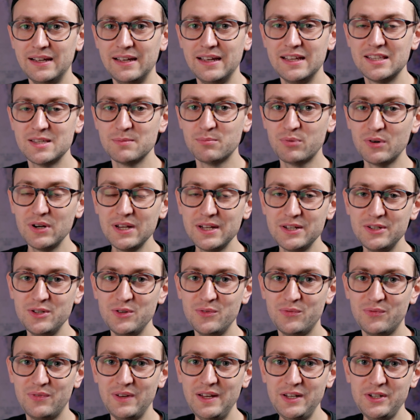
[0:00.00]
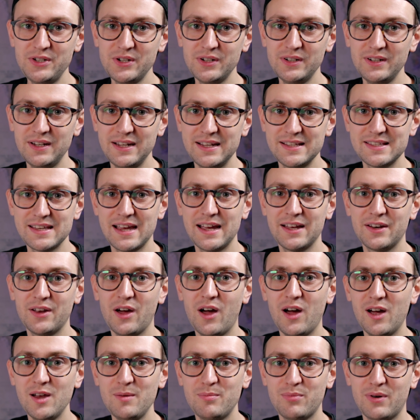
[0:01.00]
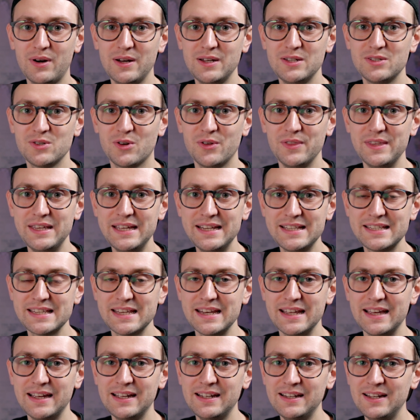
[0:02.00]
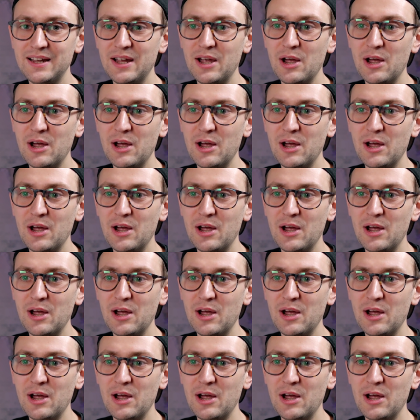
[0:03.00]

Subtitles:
It's a brilliant new feature, it's had high praise on the internet,